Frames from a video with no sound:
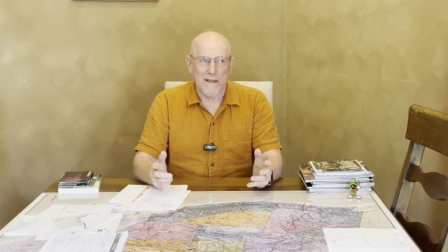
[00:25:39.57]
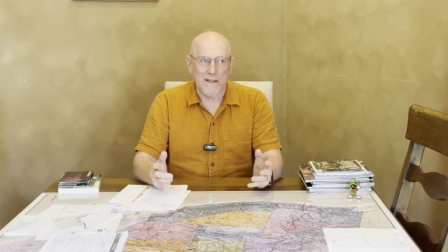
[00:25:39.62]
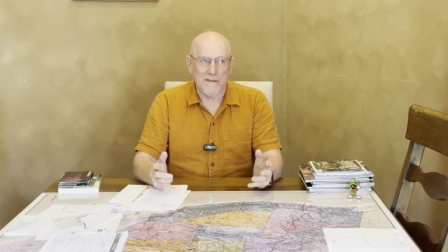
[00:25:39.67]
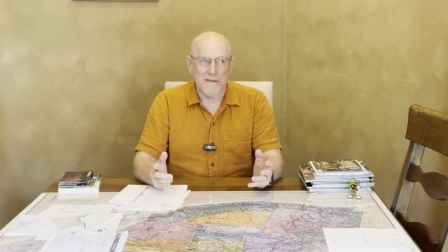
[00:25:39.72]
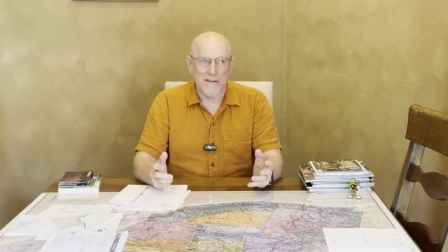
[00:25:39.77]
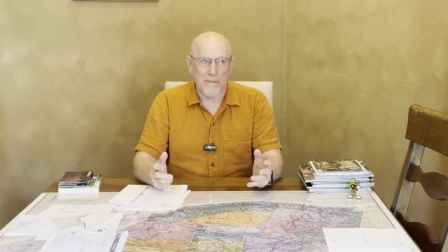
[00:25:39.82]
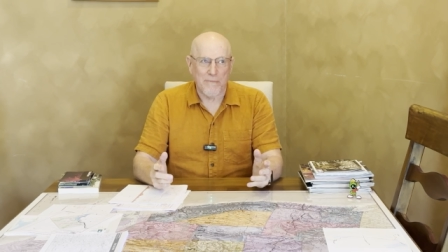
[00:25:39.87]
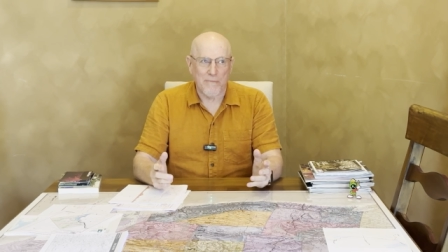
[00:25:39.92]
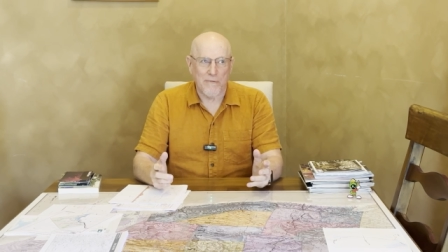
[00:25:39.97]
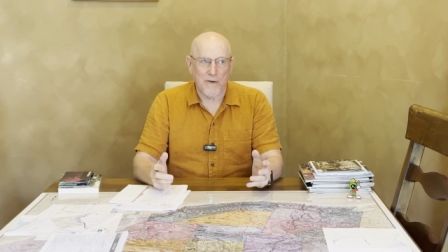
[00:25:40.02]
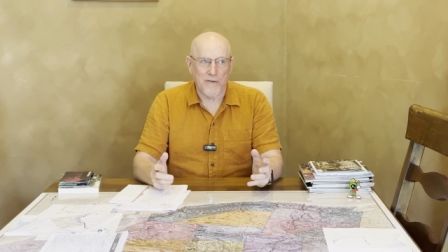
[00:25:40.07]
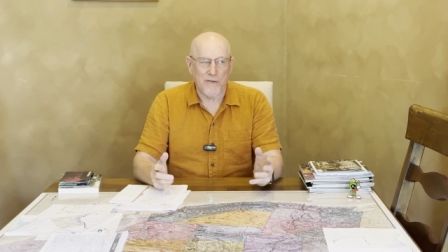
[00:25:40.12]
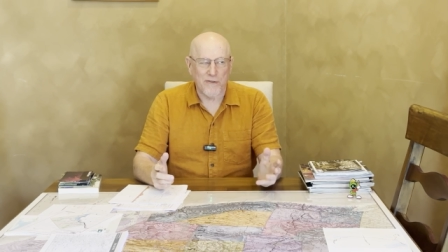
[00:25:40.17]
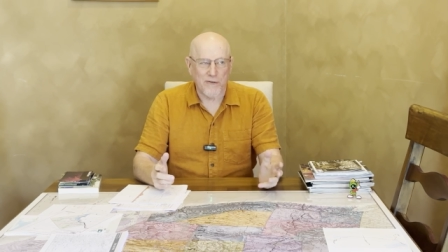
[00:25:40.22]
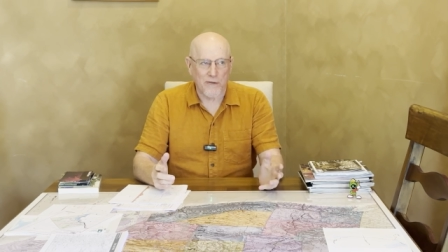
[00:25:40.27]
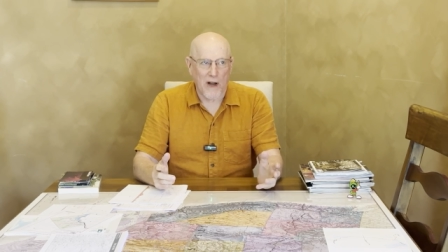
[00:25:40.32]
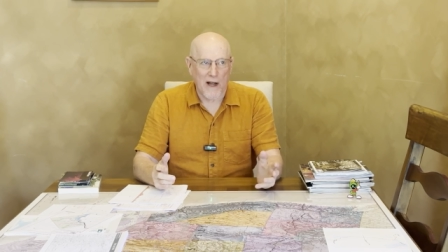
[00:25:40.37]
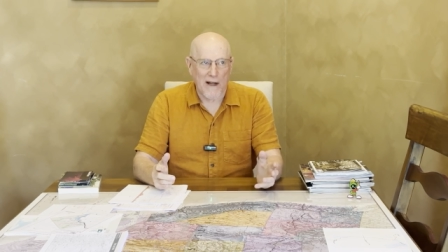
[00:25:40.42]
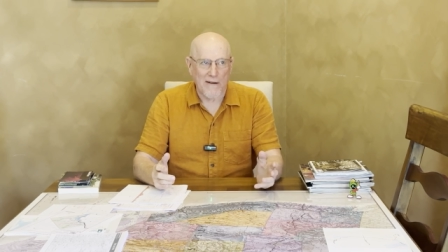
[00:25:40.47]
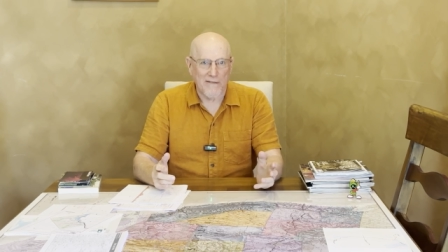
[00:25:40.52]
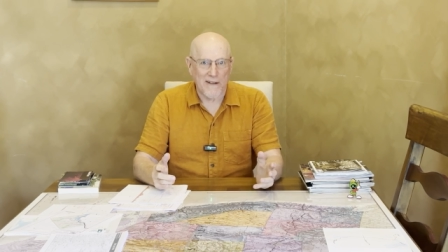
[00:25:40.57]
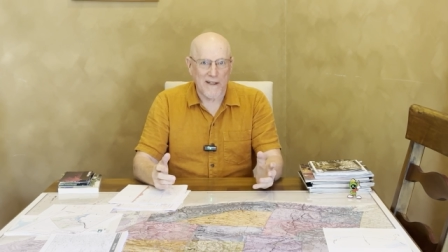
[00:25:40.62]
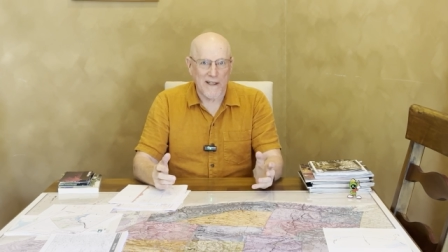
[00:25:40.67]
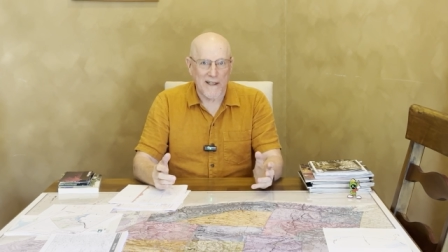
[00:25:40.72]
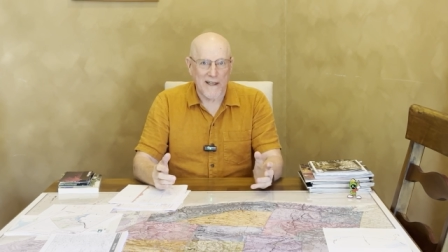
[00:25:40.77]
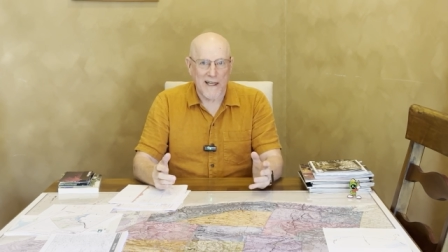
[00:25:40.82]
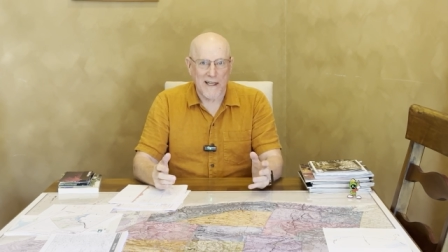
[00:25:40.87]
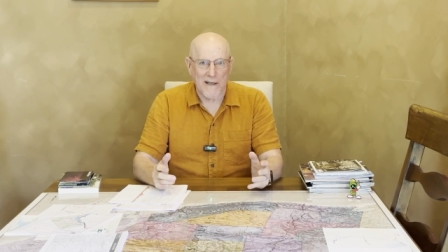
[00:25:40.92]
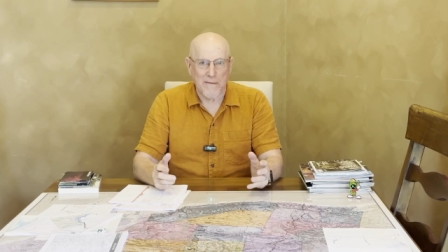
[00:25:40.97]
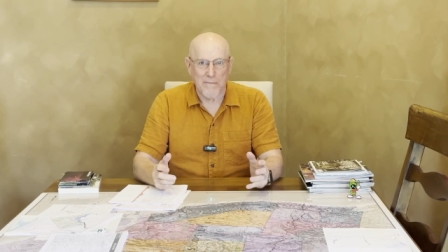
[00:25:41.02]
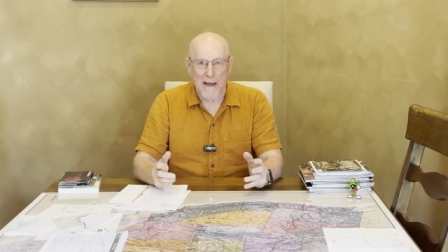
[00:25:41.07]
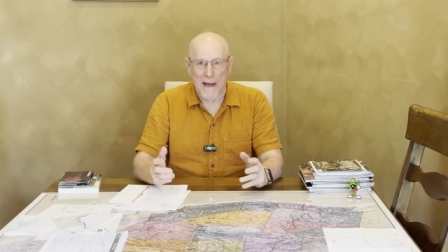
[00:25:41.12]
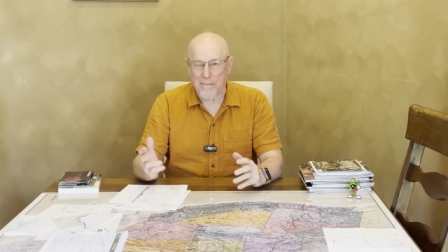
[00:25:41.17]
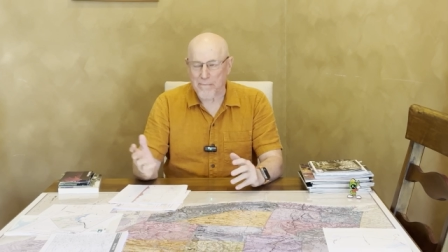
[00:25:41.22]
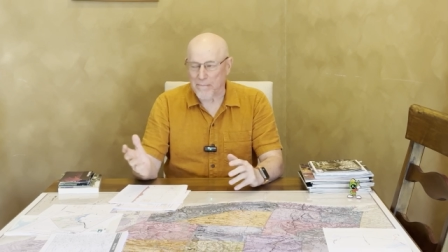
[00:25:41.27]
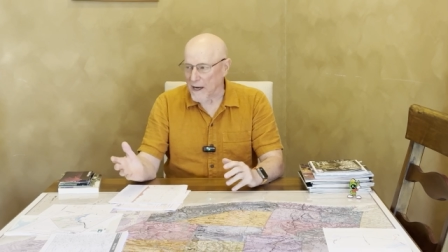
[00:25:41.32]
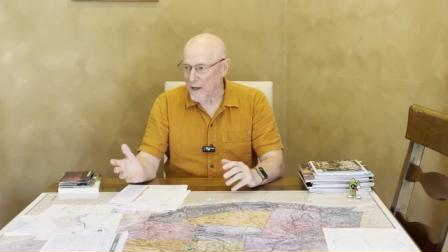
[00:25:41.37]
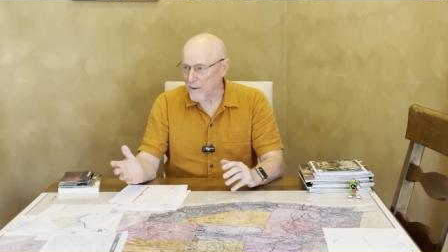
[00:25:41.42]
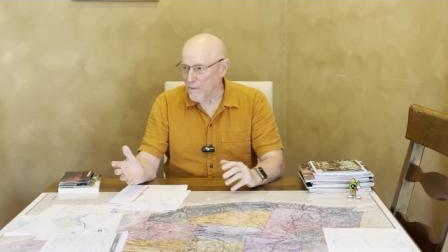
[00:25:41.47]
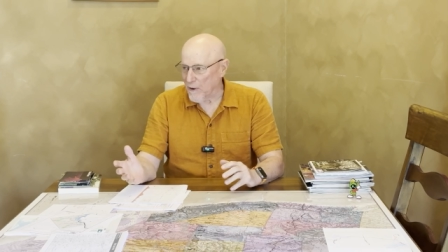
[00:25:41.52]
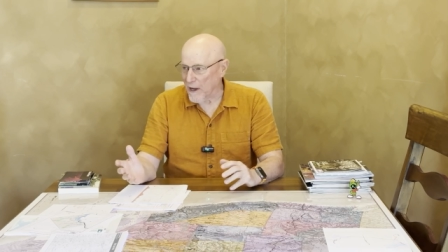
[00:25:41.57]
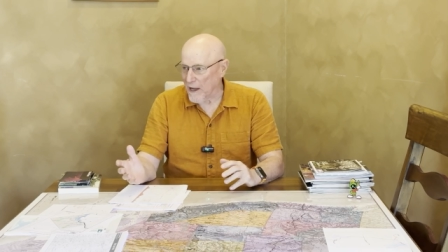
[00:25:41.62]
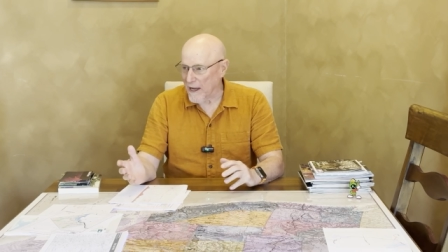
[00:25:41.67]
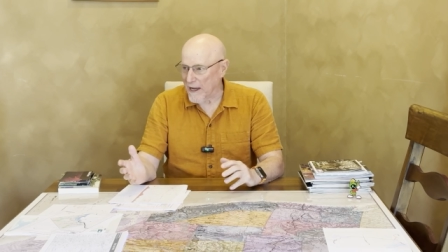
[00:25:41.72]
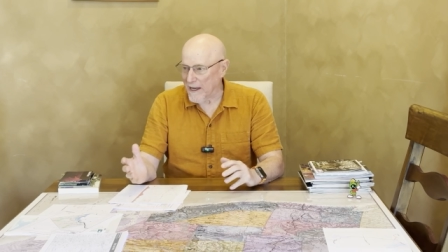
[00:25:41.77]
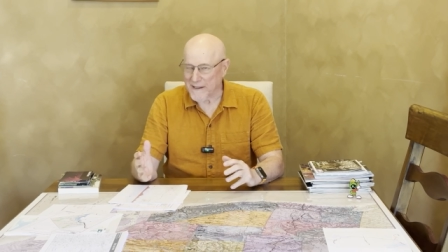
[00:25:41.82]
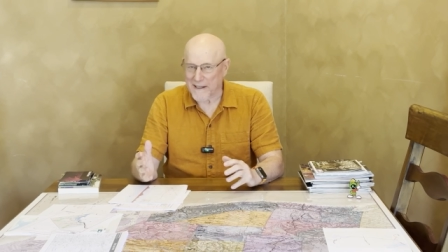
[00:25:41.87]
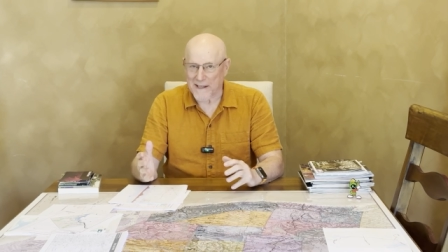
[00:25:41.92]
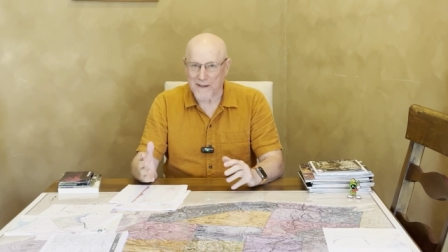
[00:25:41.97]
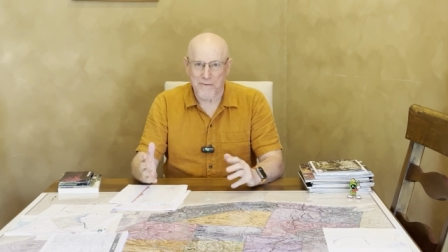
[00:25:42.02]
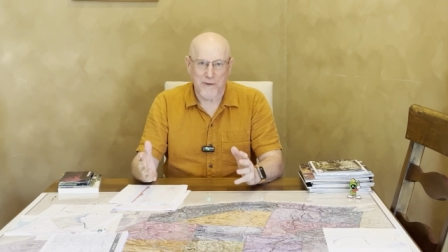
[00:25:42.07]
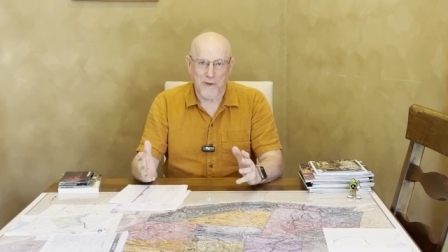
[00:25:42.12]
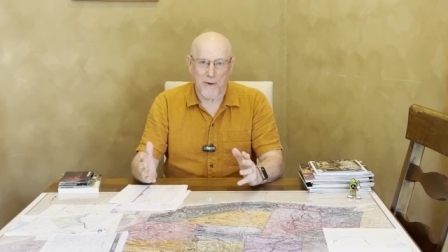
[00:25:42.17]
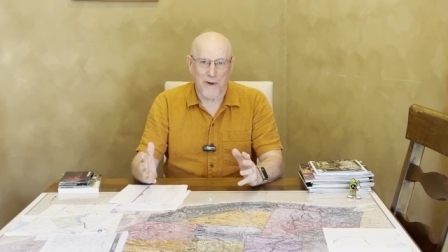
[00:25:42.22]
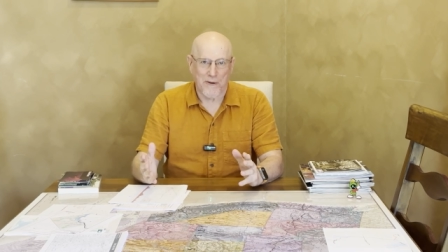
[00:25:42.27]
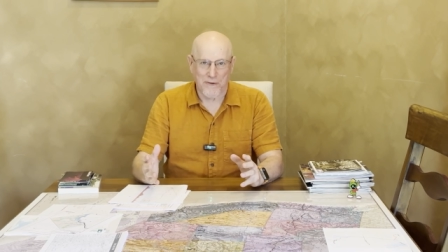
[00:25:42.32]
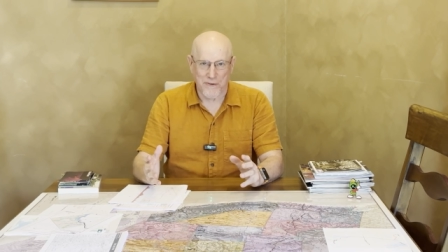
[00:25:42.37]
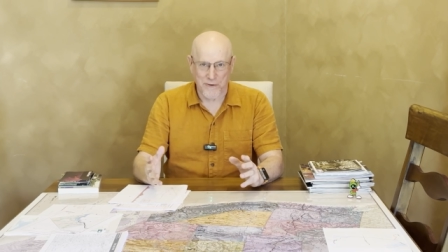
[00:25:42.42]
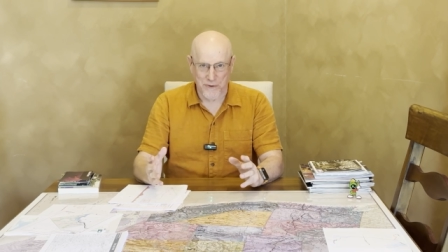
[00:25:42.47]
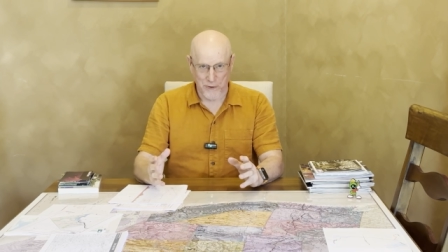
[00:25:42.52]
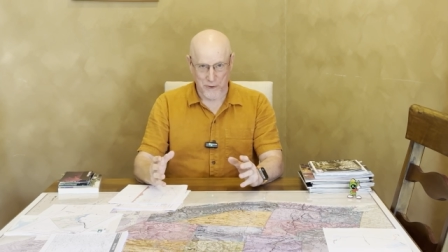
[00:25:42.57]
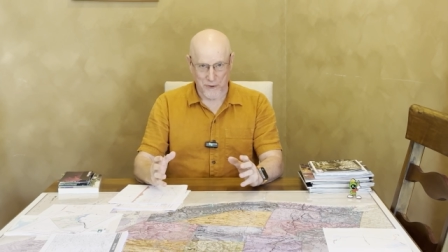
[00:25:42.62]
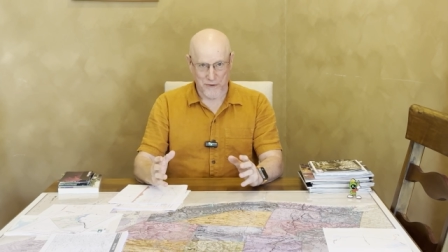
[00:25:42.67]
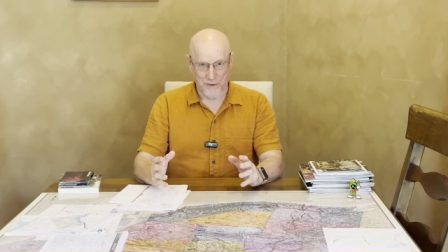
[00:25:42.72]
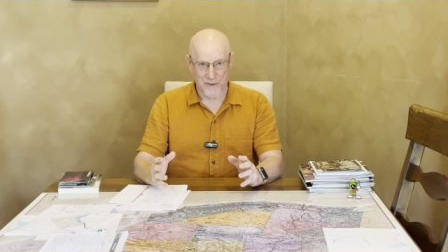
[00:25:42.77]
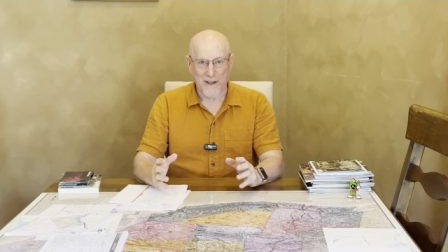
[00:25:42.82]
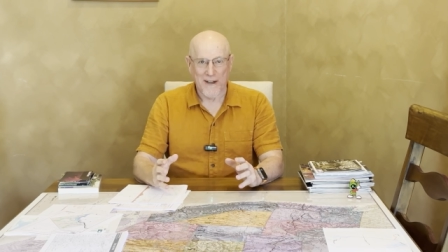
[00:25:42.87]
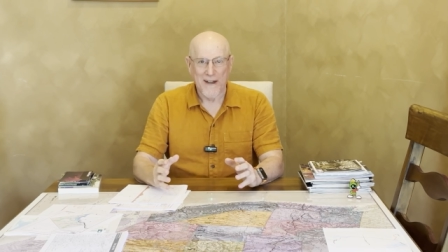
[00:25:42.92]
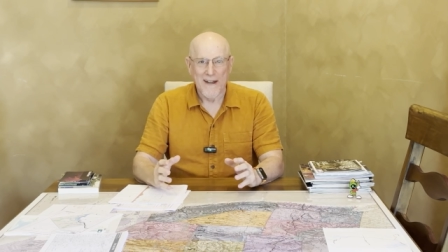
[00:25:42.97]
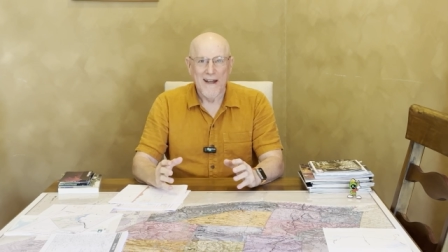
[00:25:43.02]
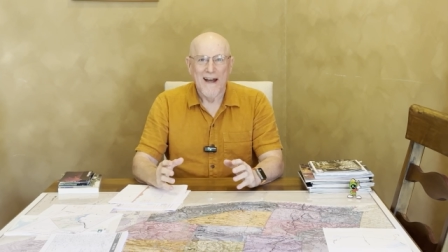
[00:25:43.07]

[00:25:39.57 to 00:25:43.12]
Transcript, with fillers: except for Strava and Map My Ride and a few other tools.